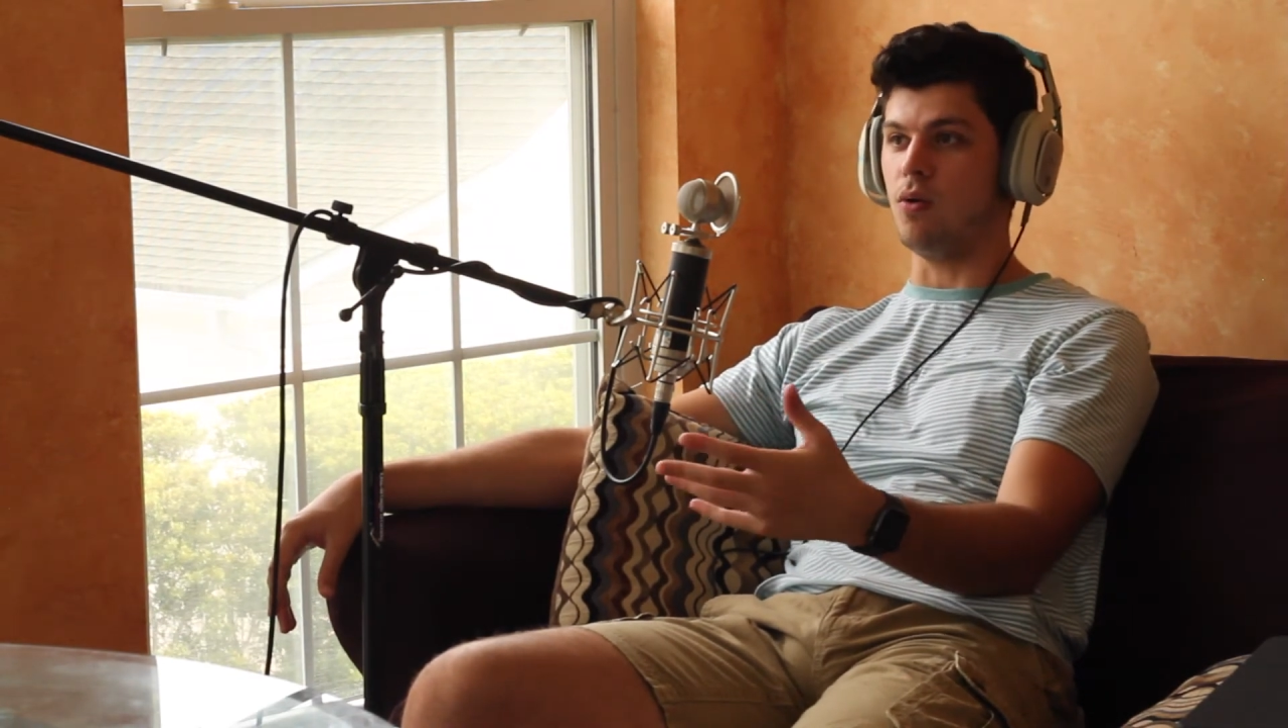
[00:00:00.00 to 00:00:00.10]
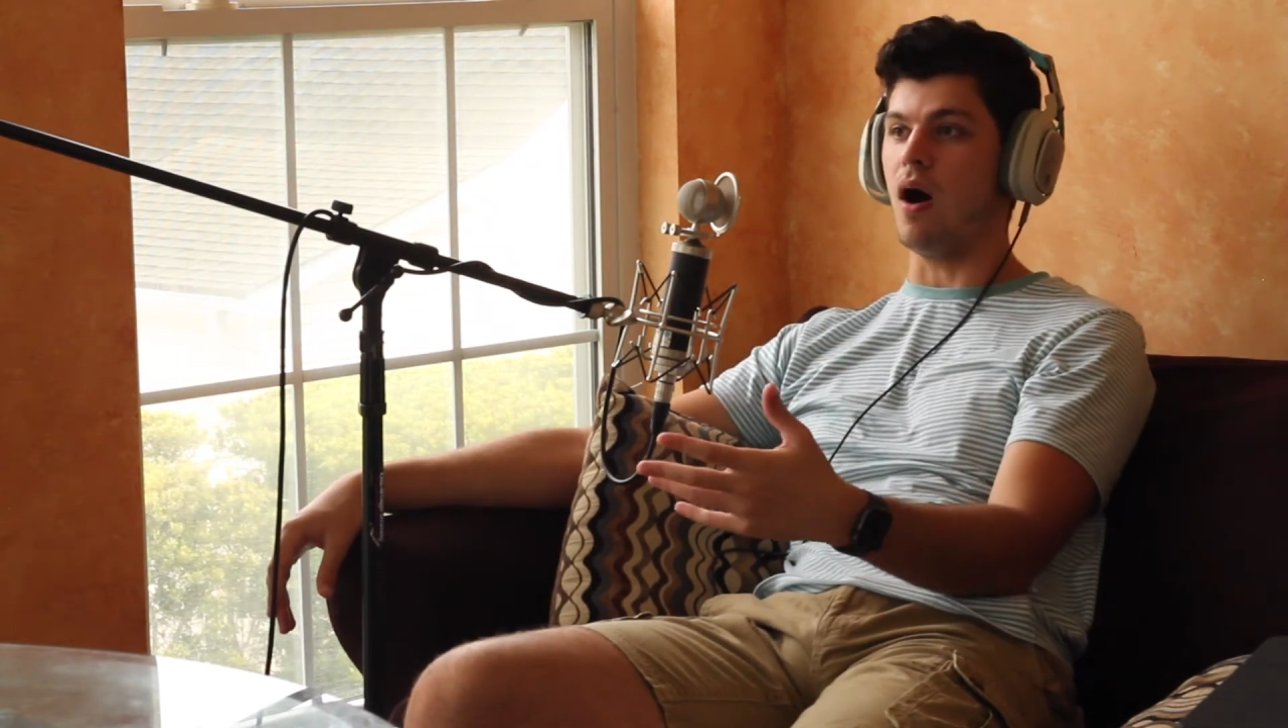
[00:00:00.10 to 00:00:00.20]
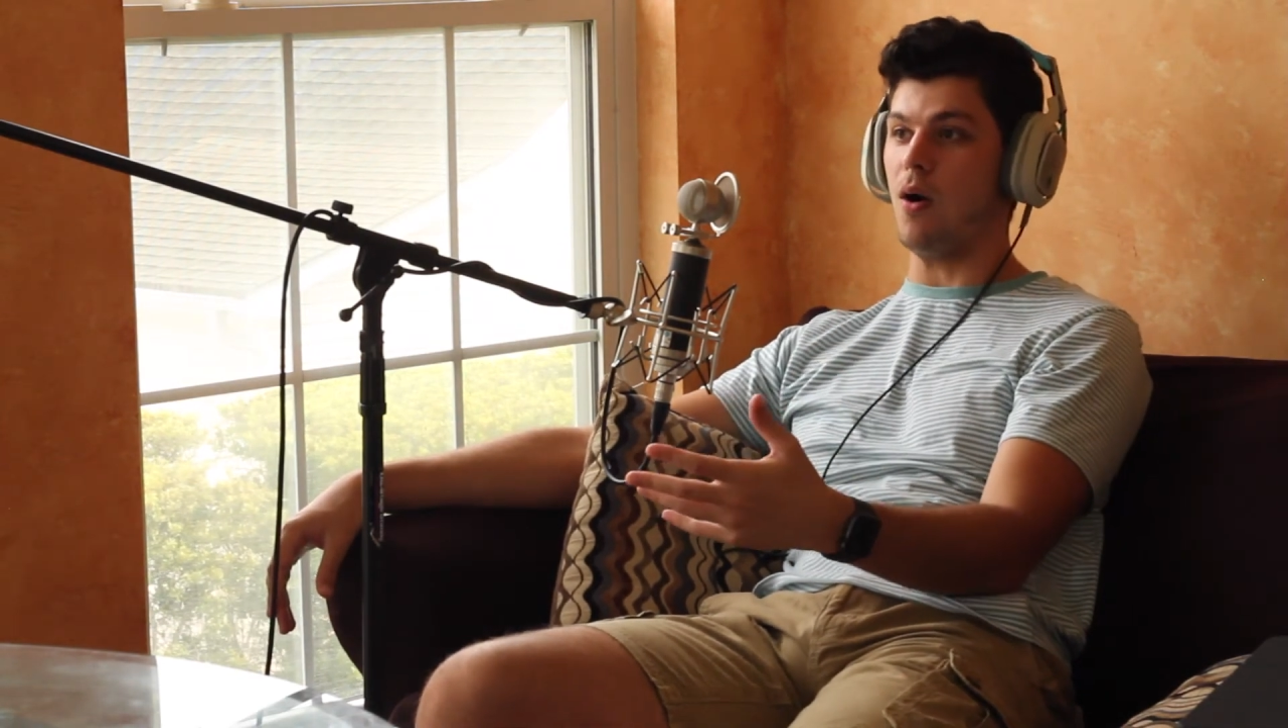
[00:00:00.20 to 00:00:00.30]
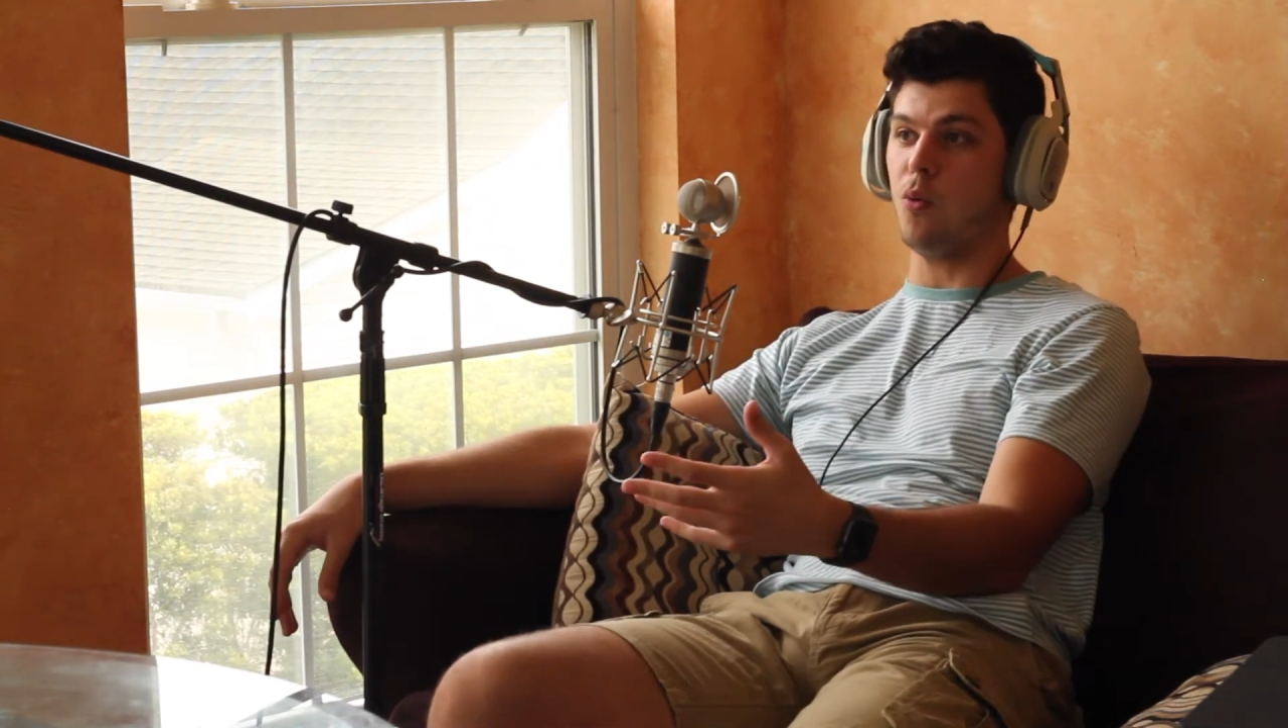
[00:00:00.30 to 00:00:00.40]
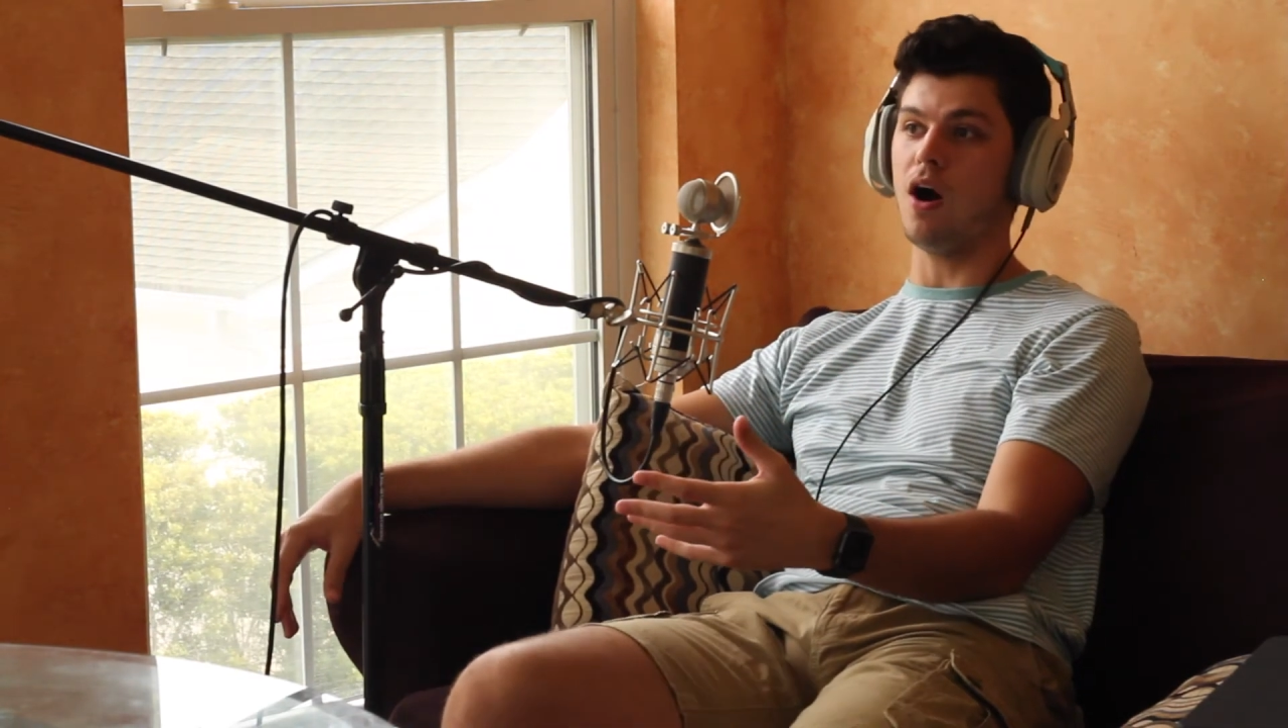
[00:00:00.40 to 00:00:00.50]

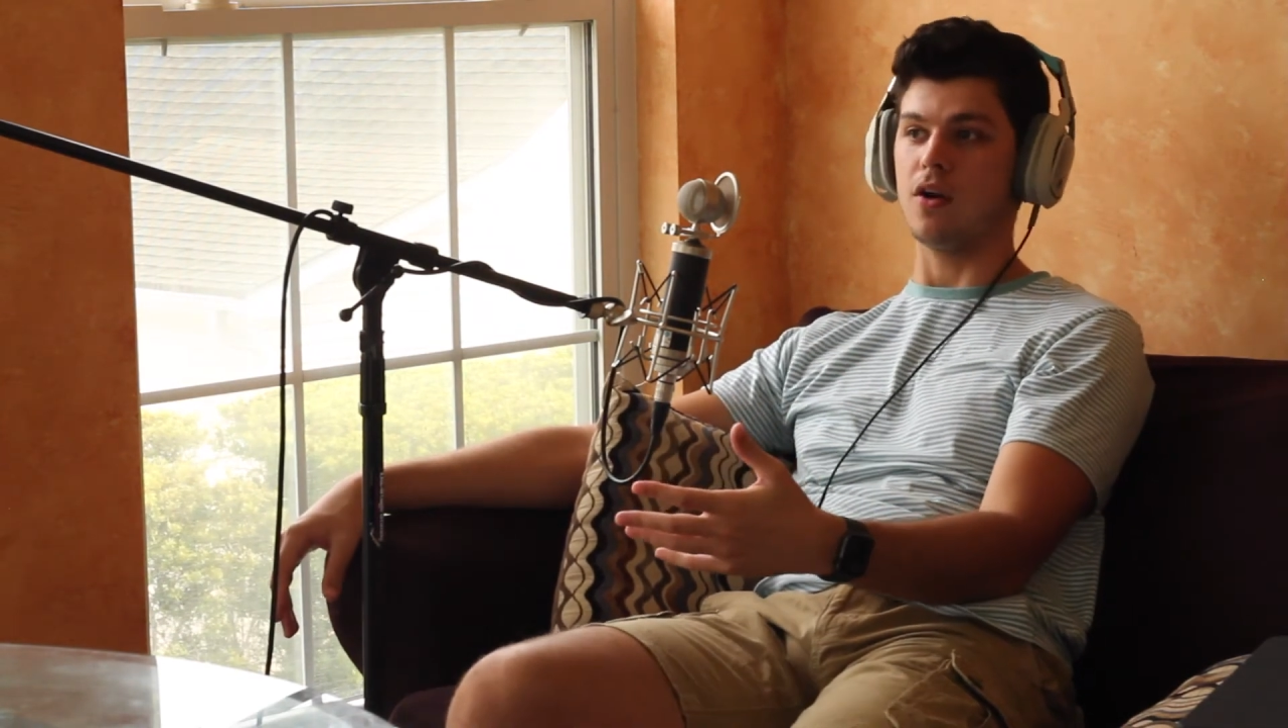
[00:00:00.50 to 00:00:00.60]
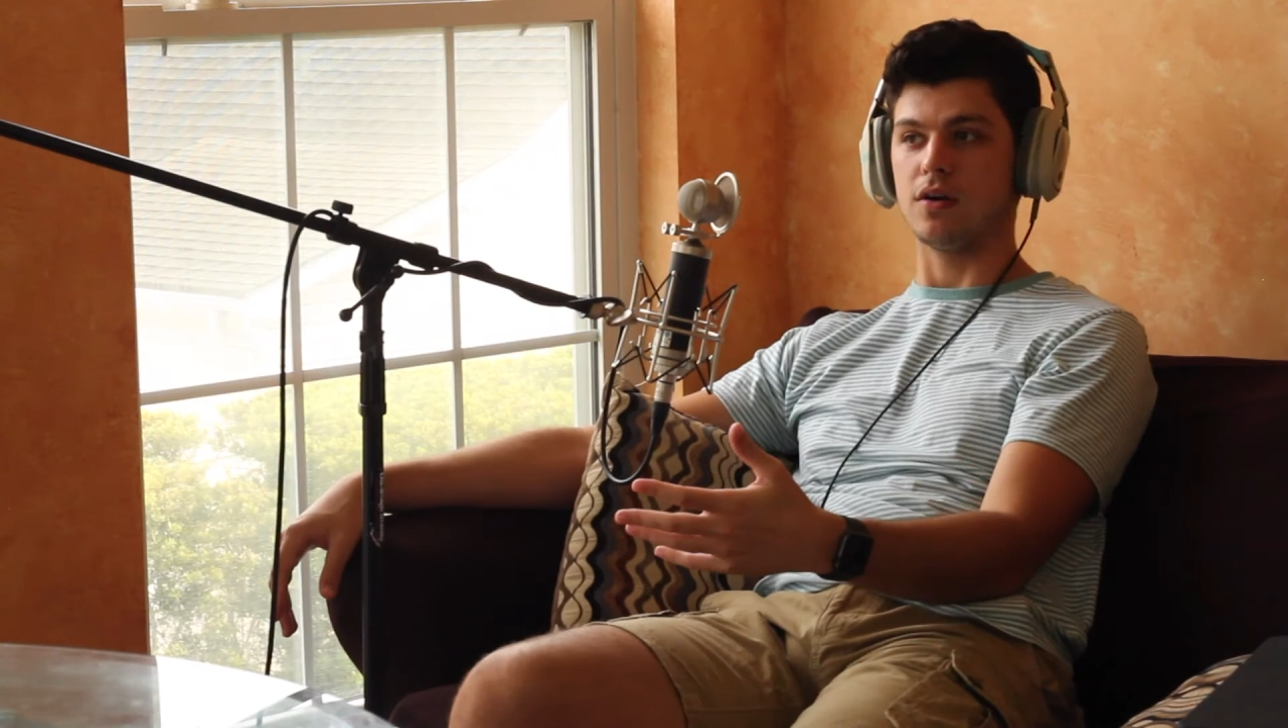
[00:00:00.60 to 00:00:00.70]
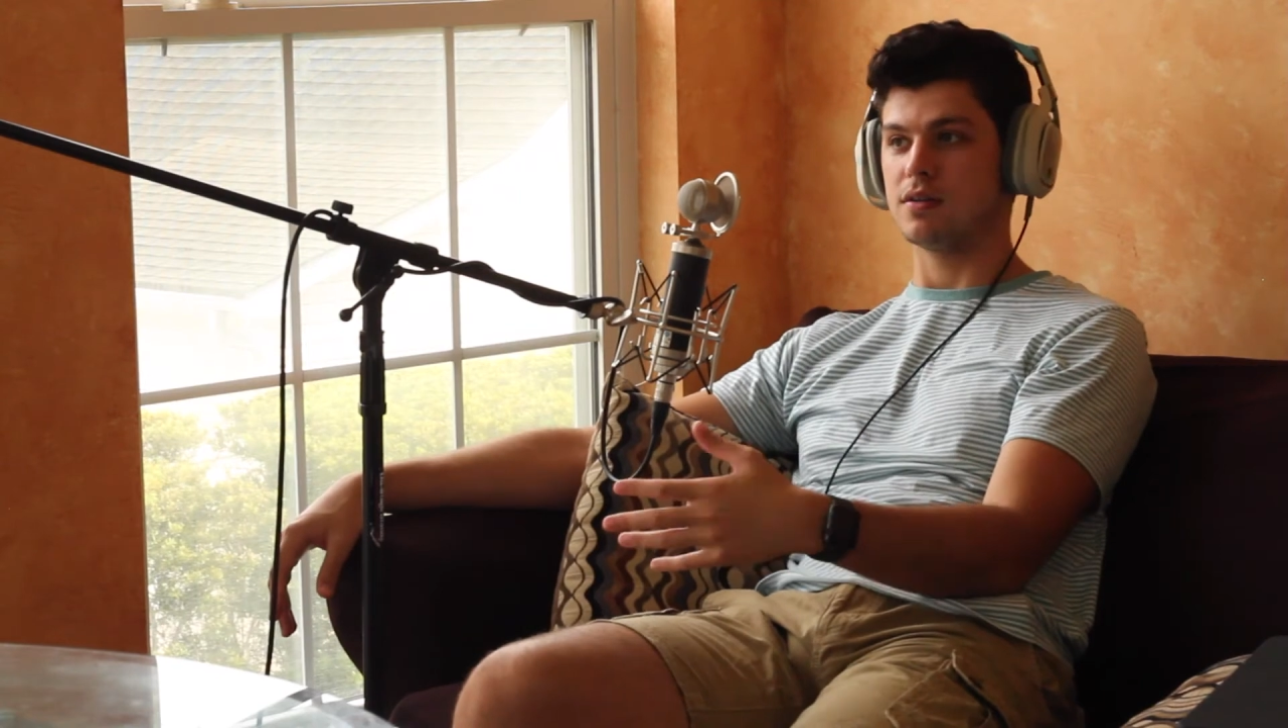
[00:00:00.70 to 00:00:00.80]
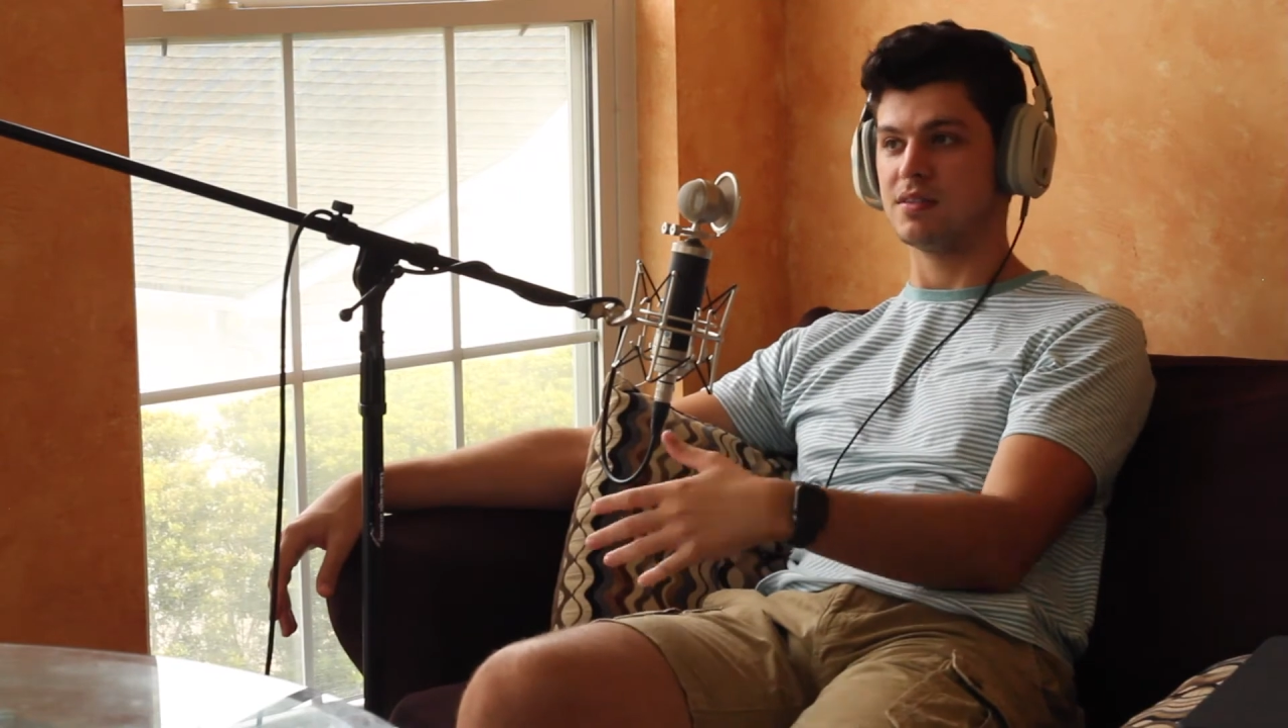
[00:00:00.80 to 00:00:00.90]
hot water.